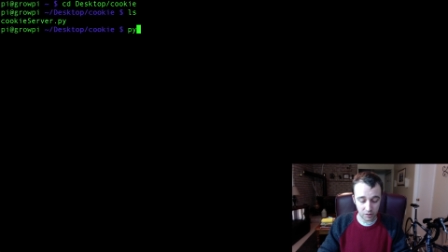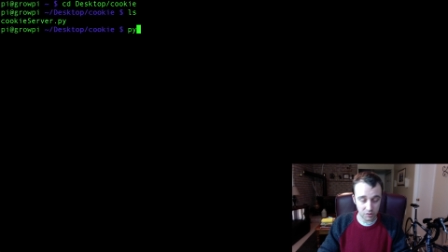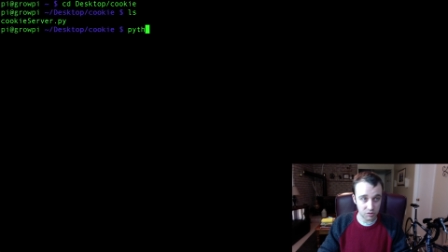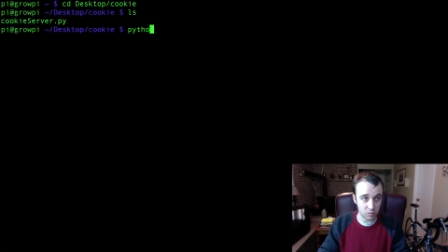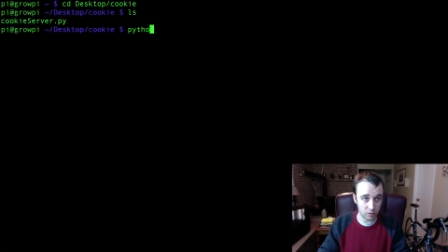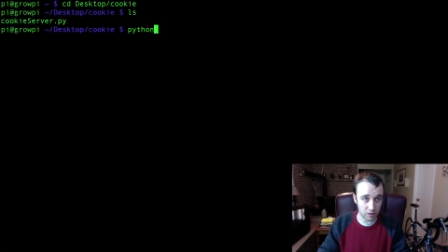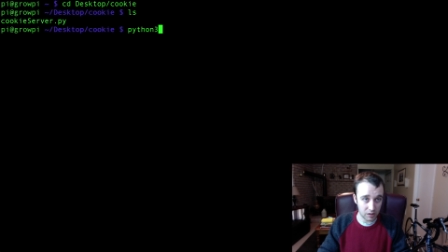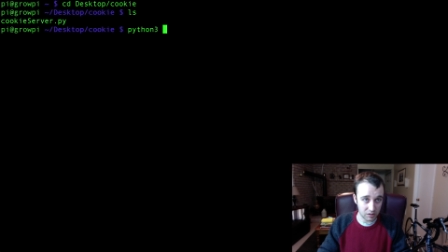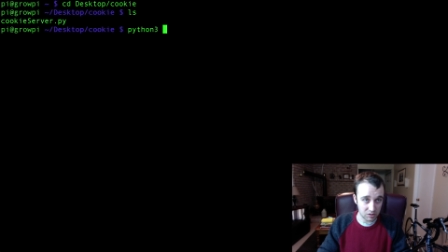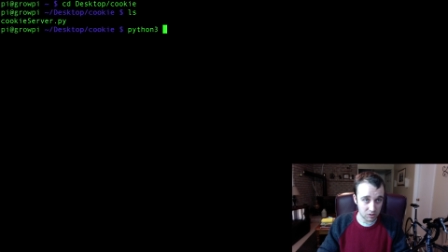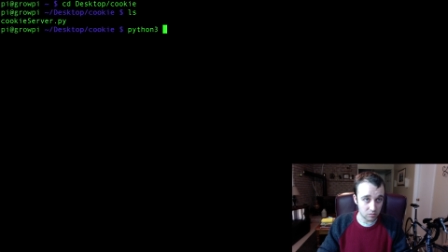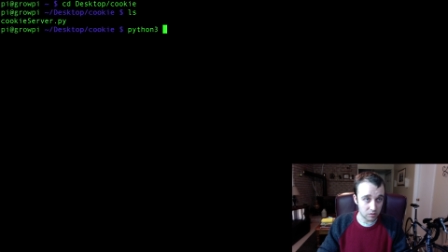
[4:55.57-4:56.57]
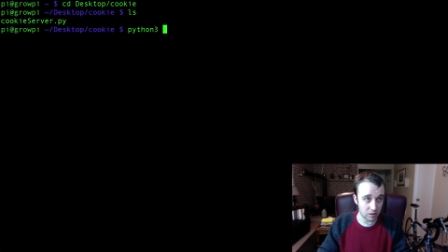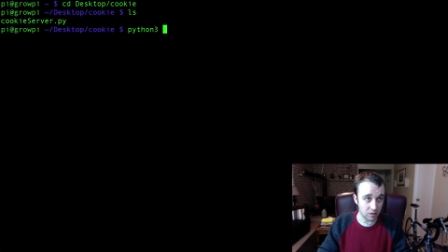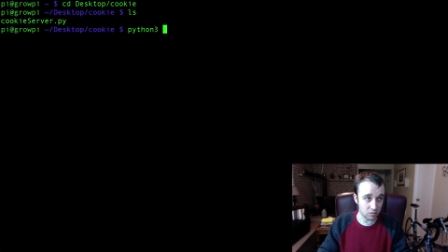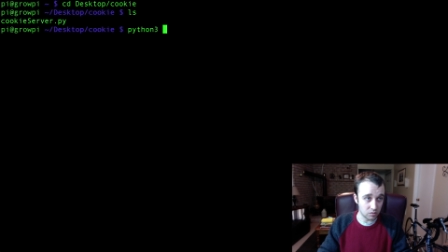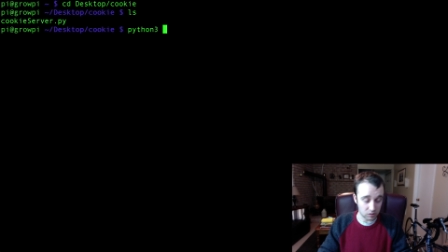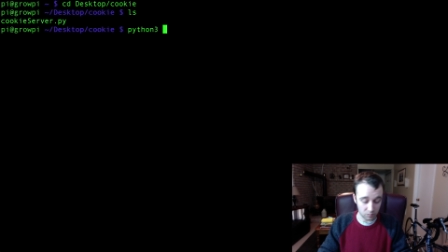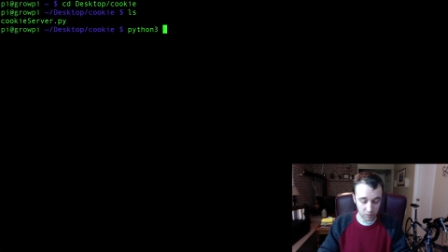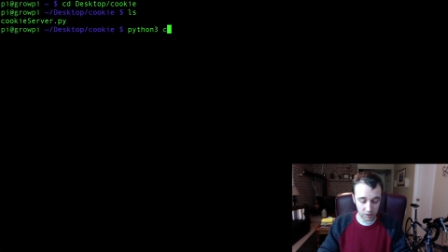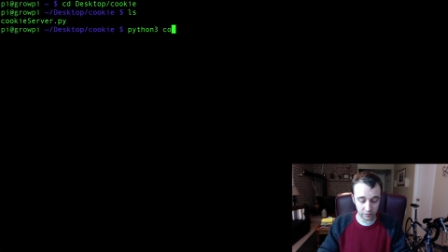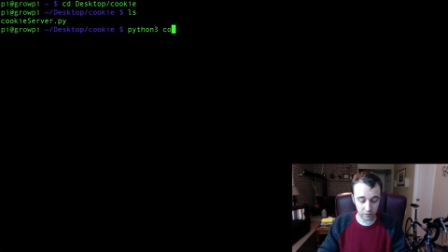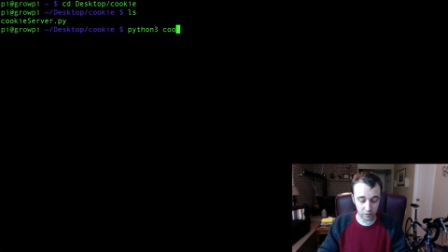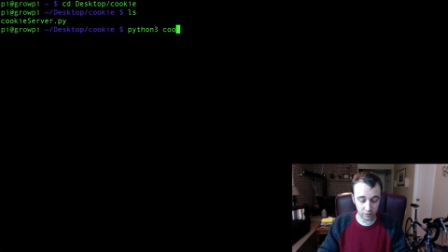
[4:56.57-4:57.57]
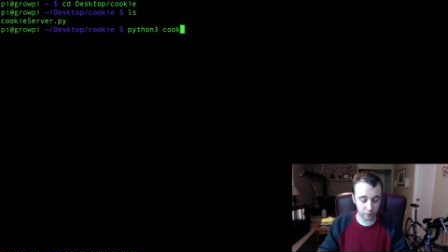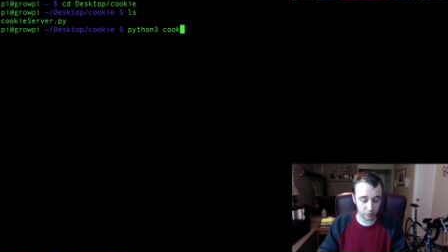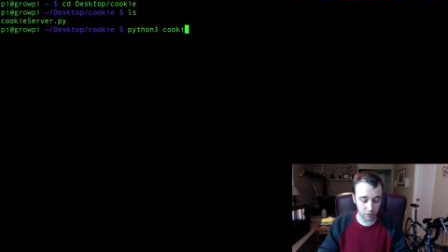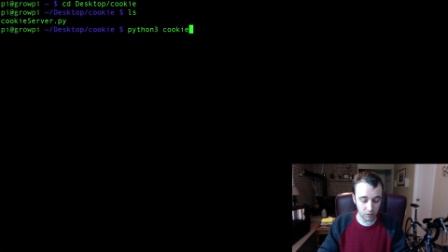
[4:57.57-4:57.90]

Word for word: So we're going to execute that using Python 3.